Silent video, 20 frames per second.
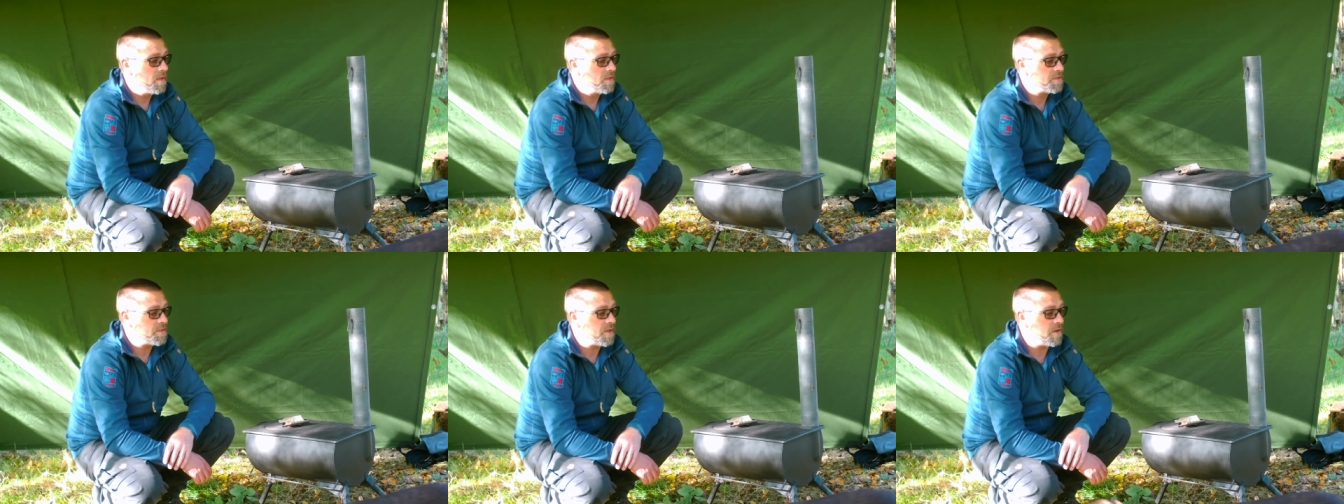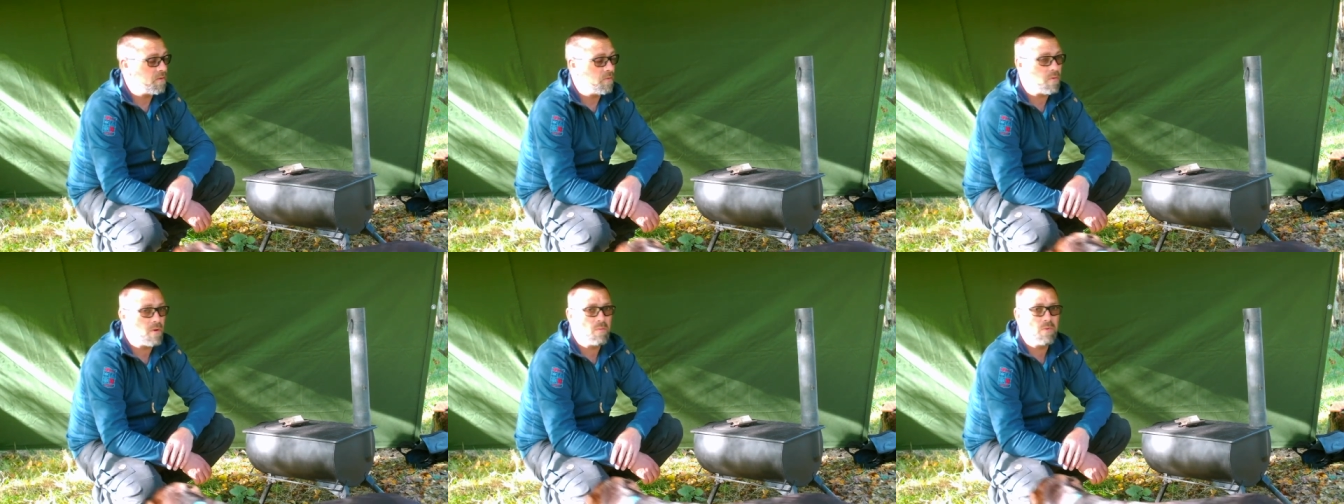
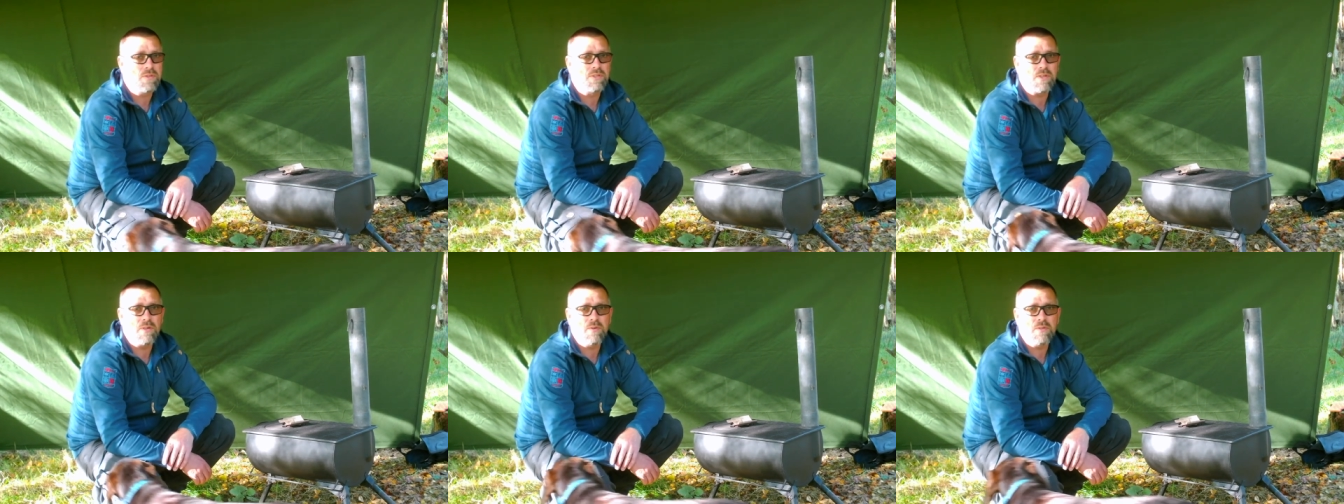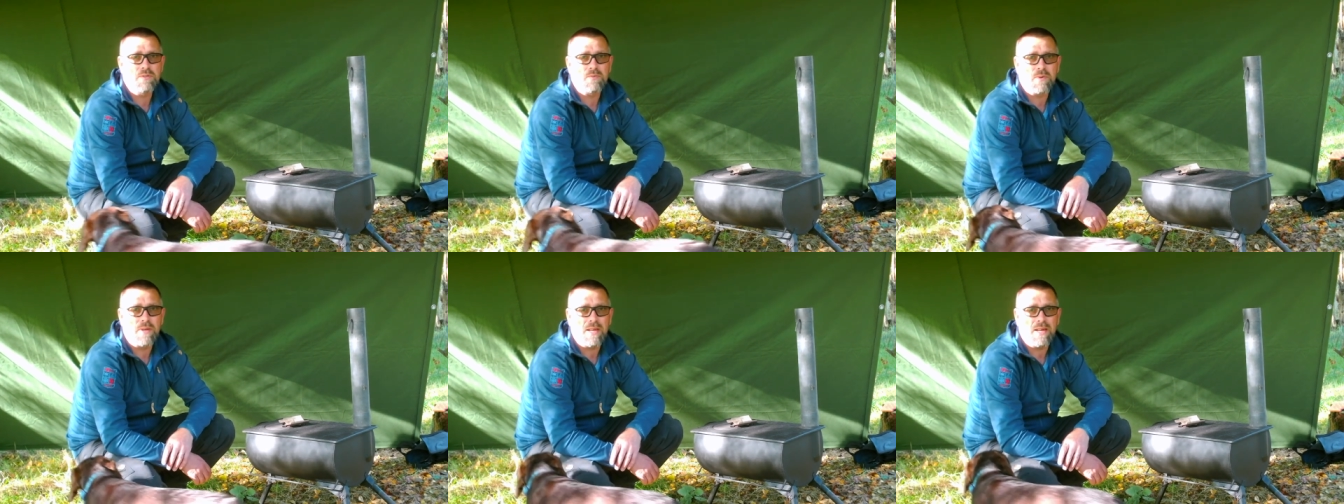So what we'll do
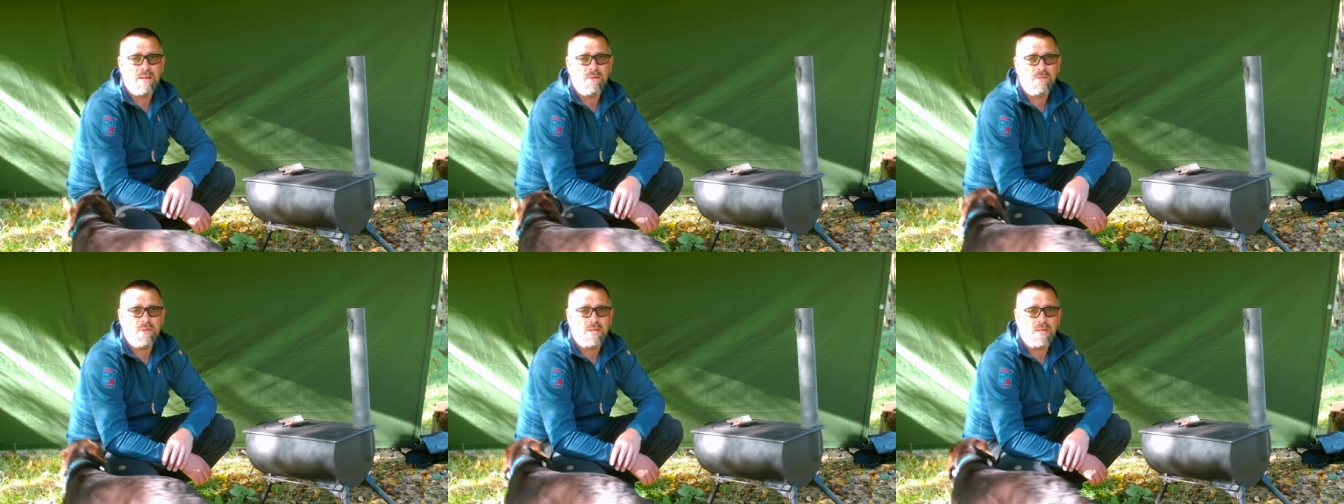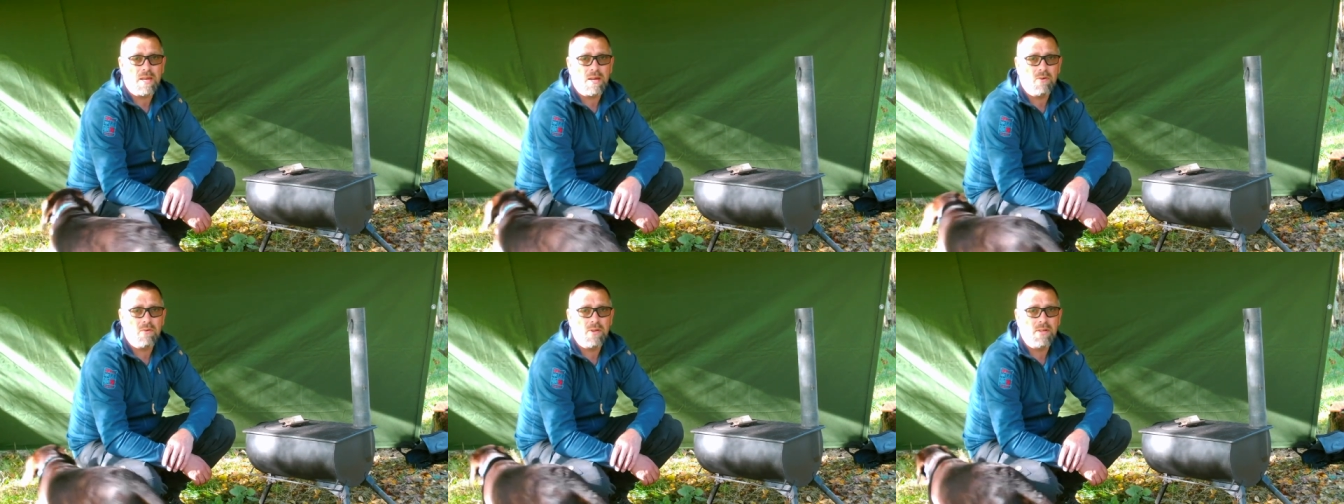is we'll get out the
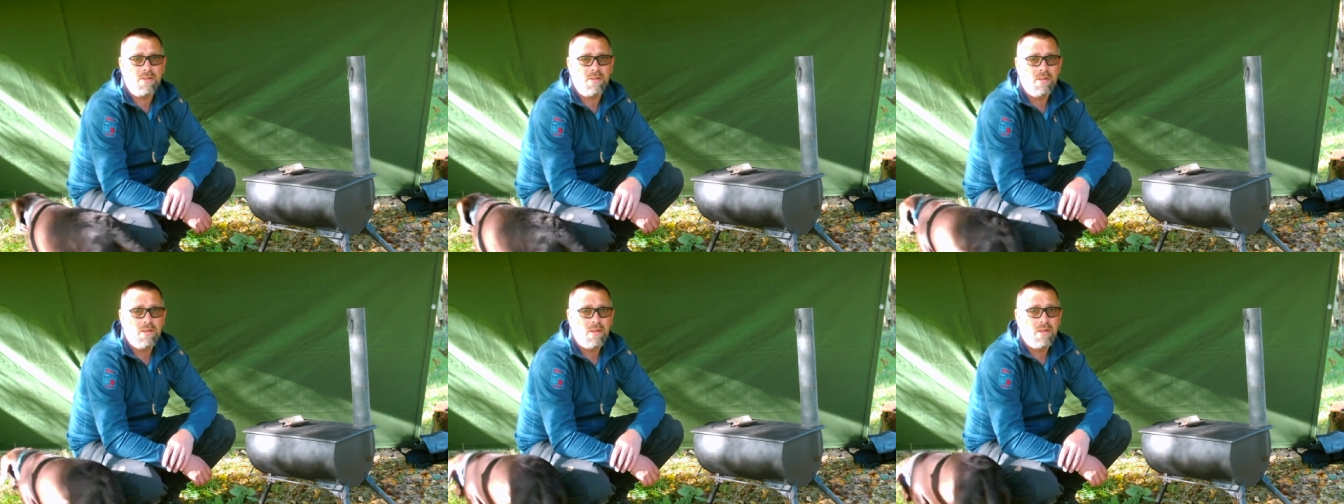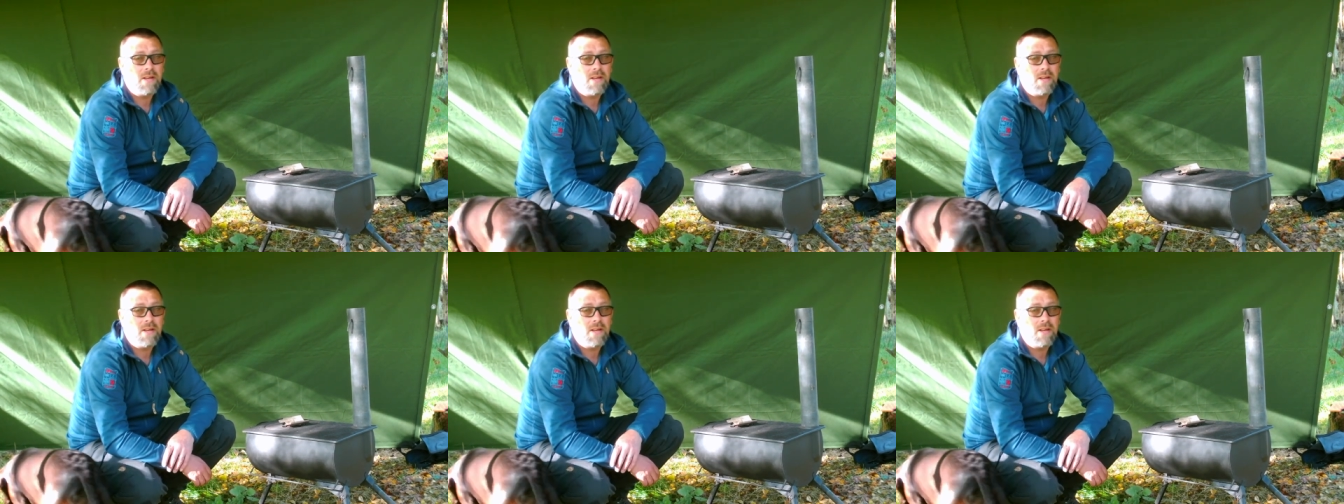cowling